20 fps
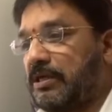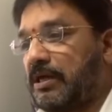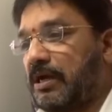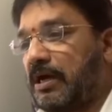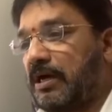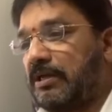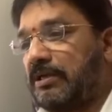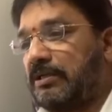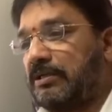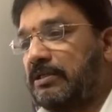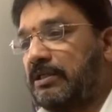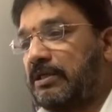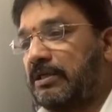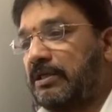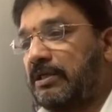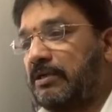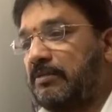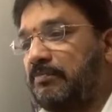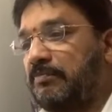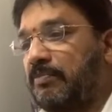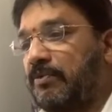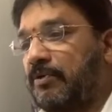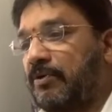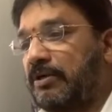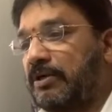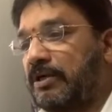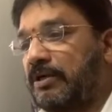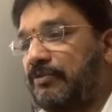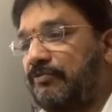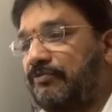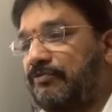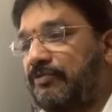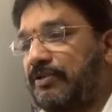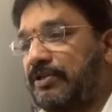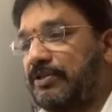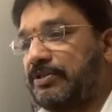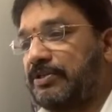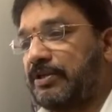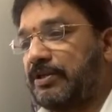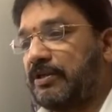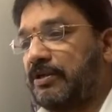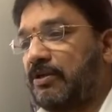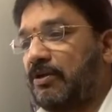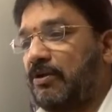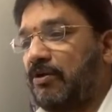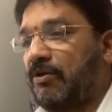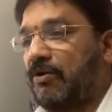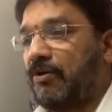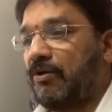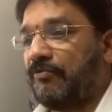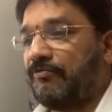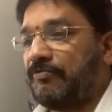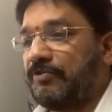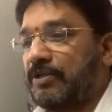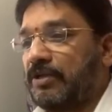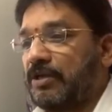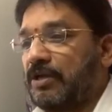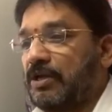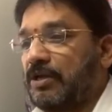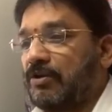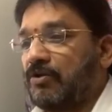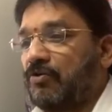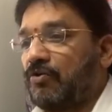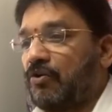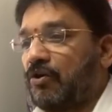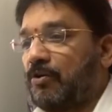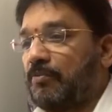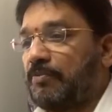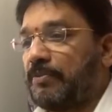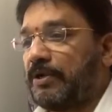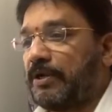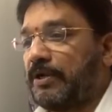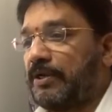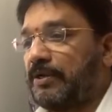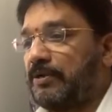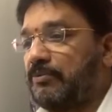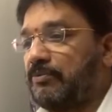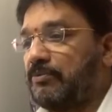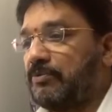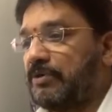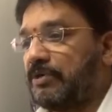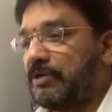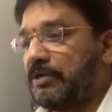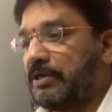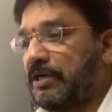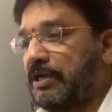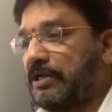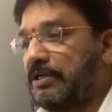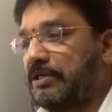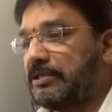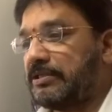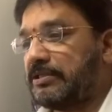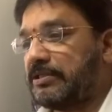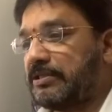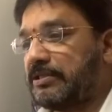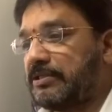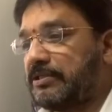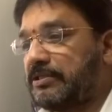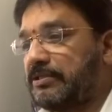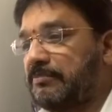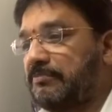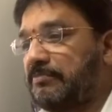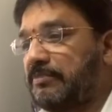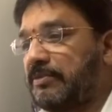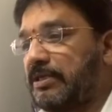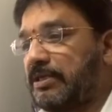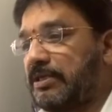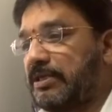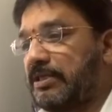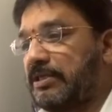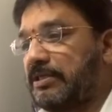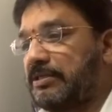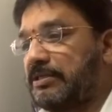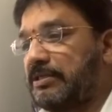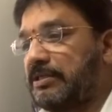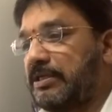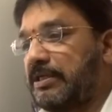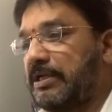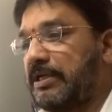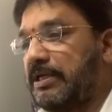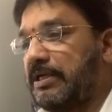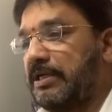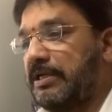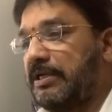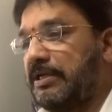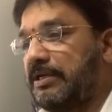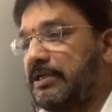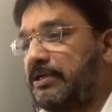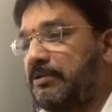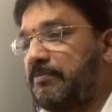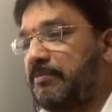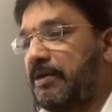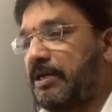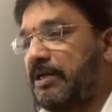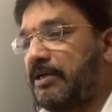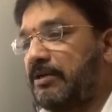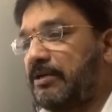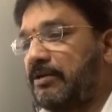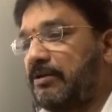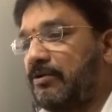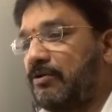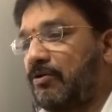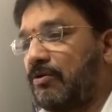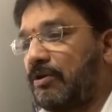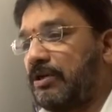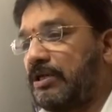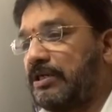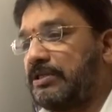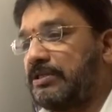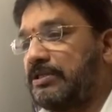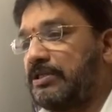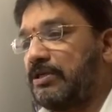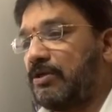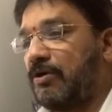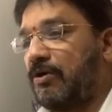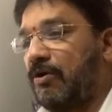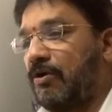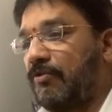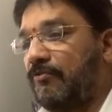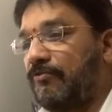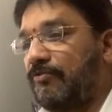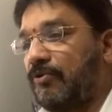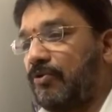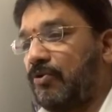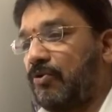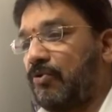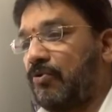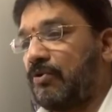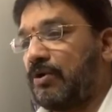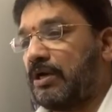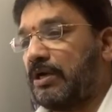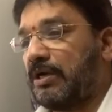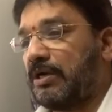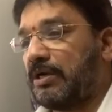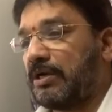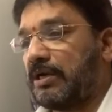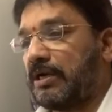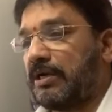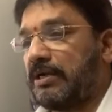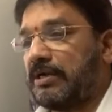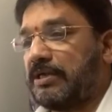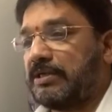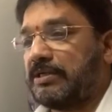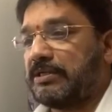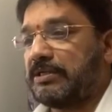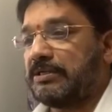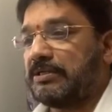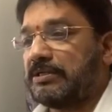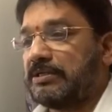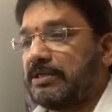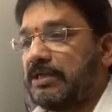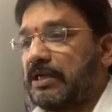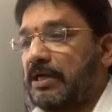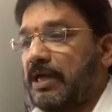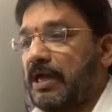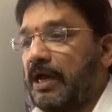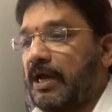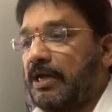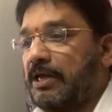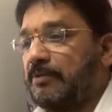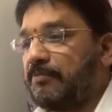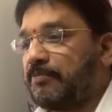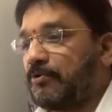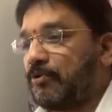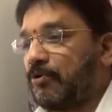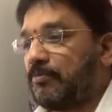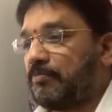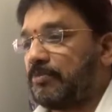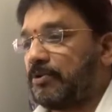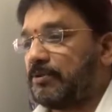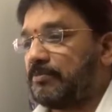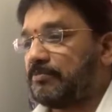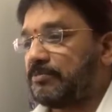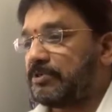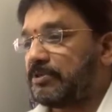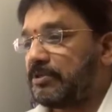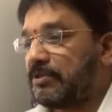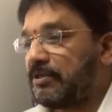Another important feature of the cooperative credit system is the intimate knowledge of local conditions and problems